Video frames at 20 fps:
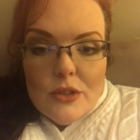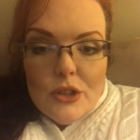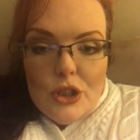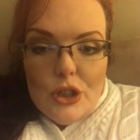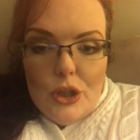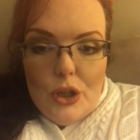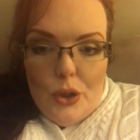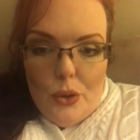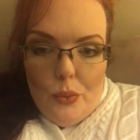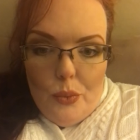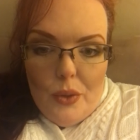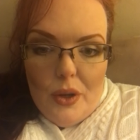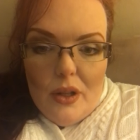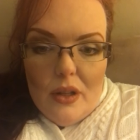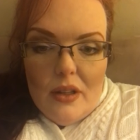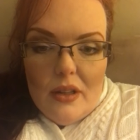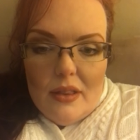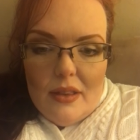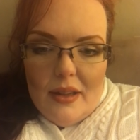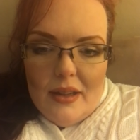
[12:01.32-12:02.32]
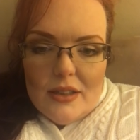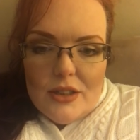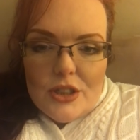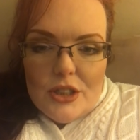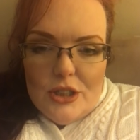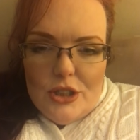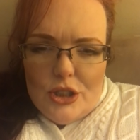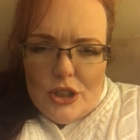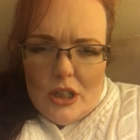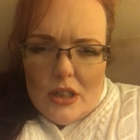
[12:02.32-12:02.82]
Do you really think
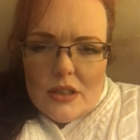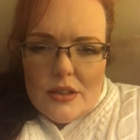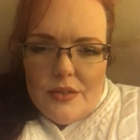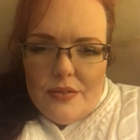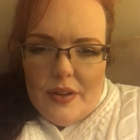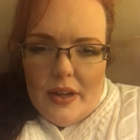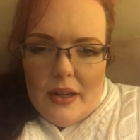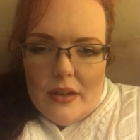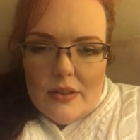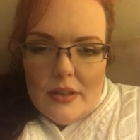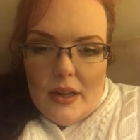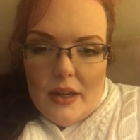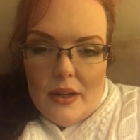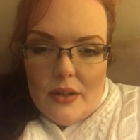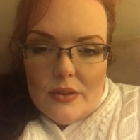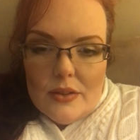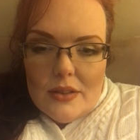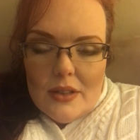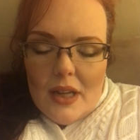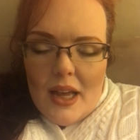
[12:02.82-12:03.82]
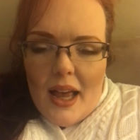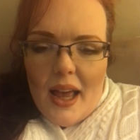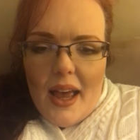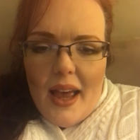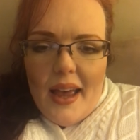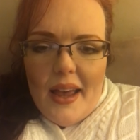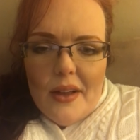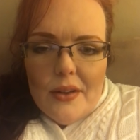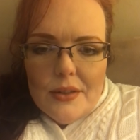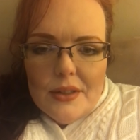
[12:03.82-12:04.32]
she just found those?
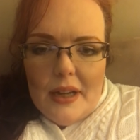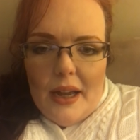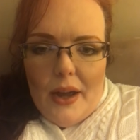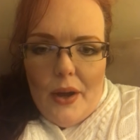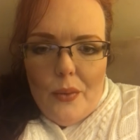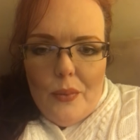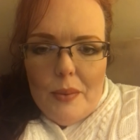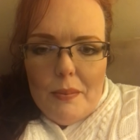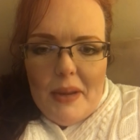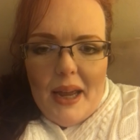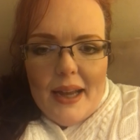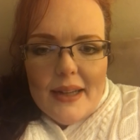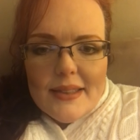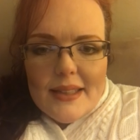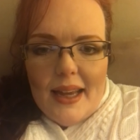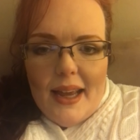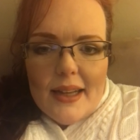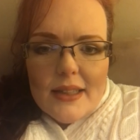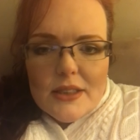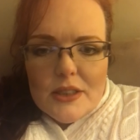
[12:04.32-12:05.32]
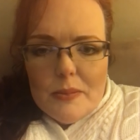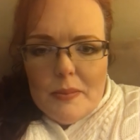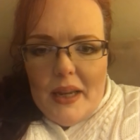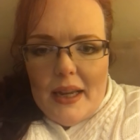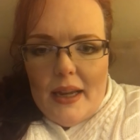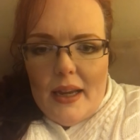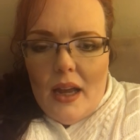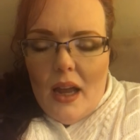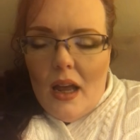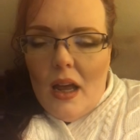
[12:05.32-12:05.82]
Hell no. When Beck texts
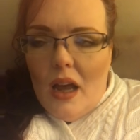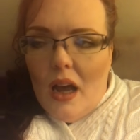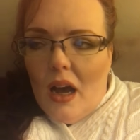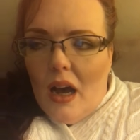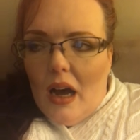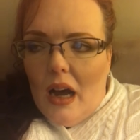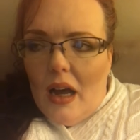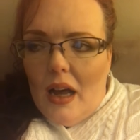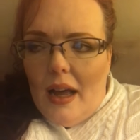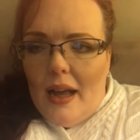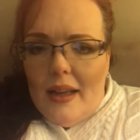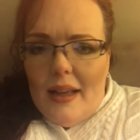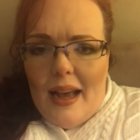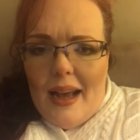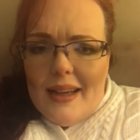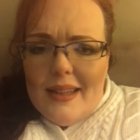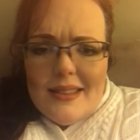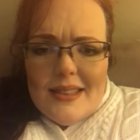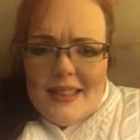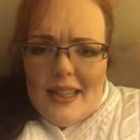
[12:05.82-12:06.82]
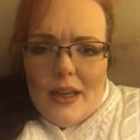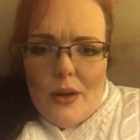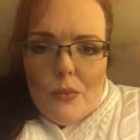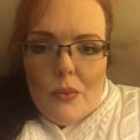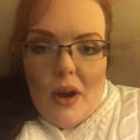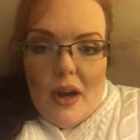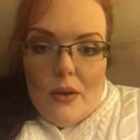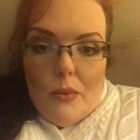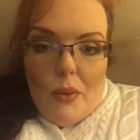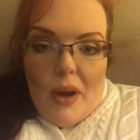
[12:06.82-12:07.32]
me, I see it
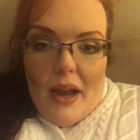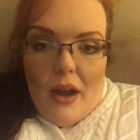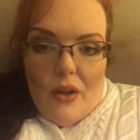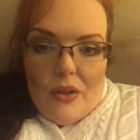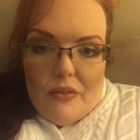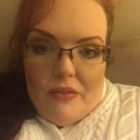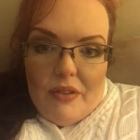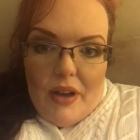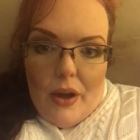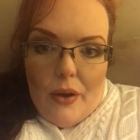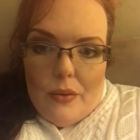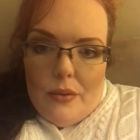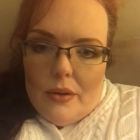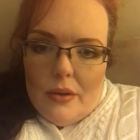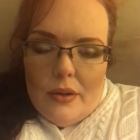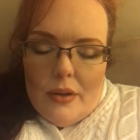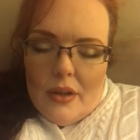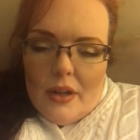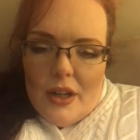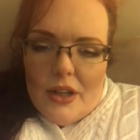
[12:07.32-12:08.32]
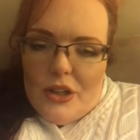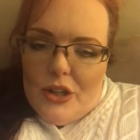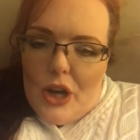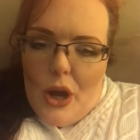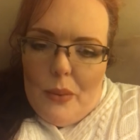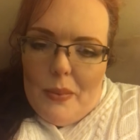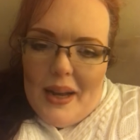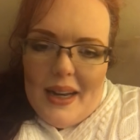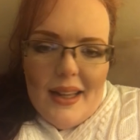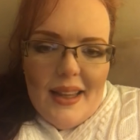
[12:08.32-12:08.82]
right away on the phone.
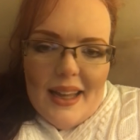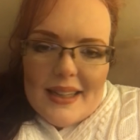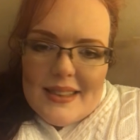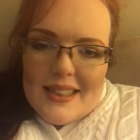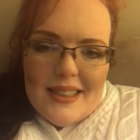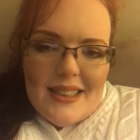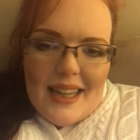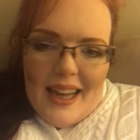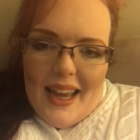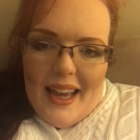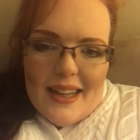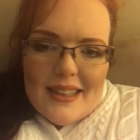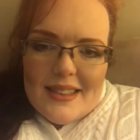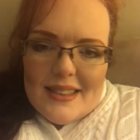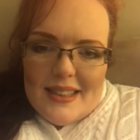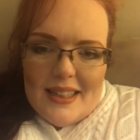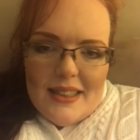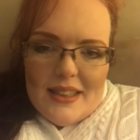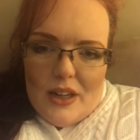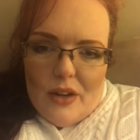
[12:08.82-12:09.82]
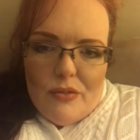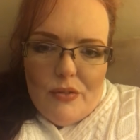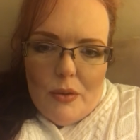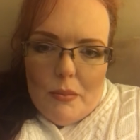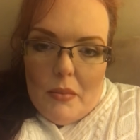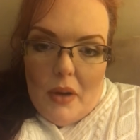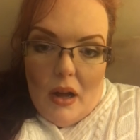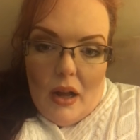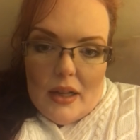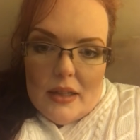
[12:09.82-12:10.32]
Nobody lets a text sit there for
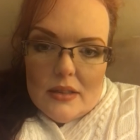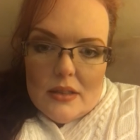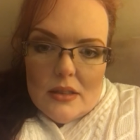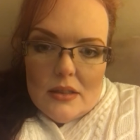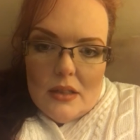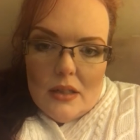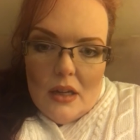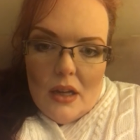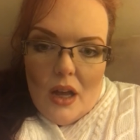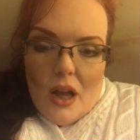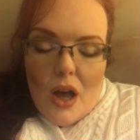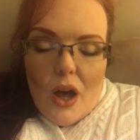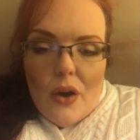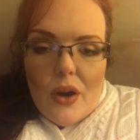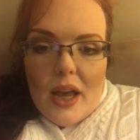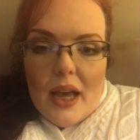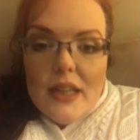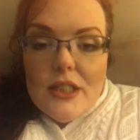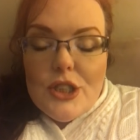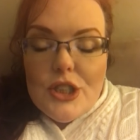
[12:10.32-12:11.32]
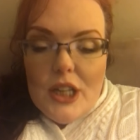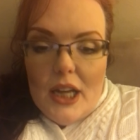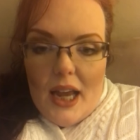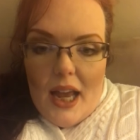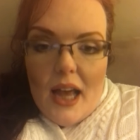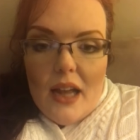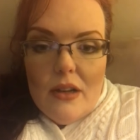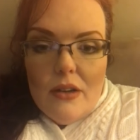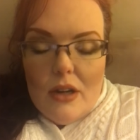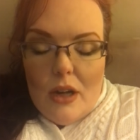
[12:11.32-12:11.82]
months. Okay, she
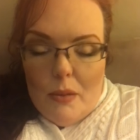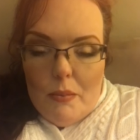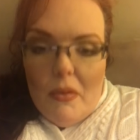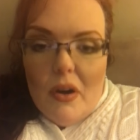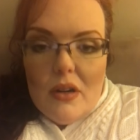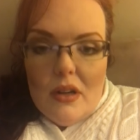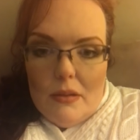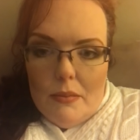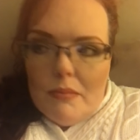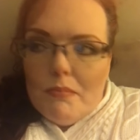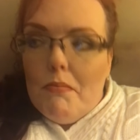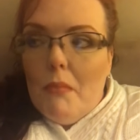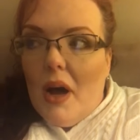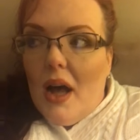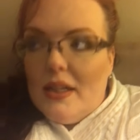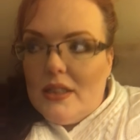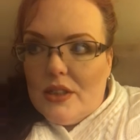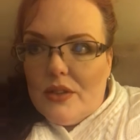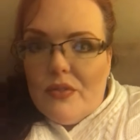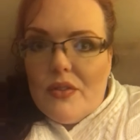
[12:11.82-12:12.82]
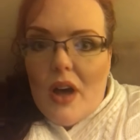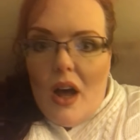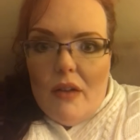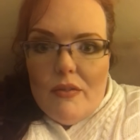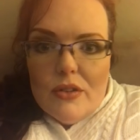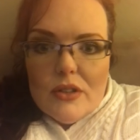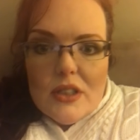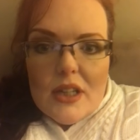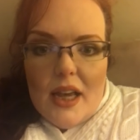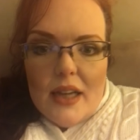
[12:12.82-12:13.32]
had months of
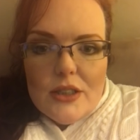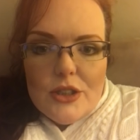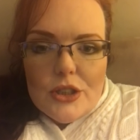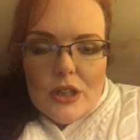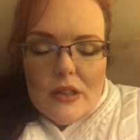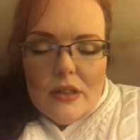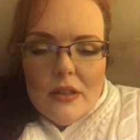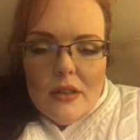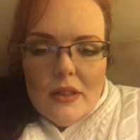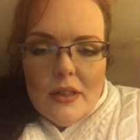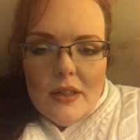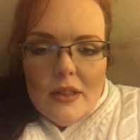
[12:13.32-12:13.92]
conversation.